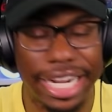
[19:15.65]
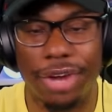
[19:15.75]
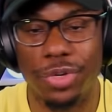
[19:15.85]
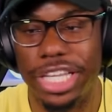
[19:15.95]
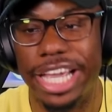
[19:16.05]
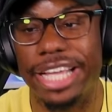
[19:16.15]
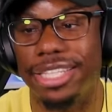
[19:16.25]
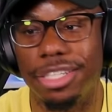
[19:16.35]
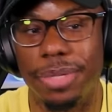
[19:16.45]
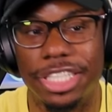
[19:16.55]
Like, I really
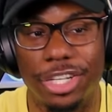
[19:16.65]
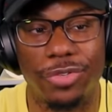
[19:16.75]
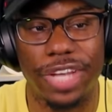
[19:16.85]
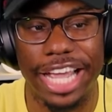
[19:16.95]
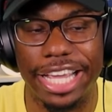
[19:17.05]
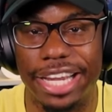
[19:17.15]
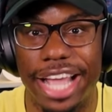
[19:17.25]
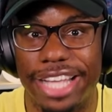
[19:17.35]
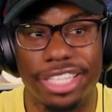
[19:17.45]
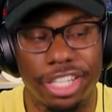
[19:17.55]
can't see myself liking
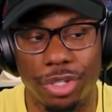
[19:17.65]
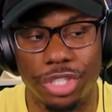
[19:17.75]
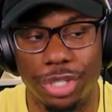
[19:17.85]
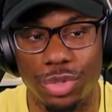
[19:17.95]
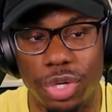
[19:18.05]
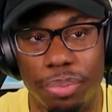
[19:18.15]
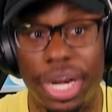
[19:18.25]
it as a little children,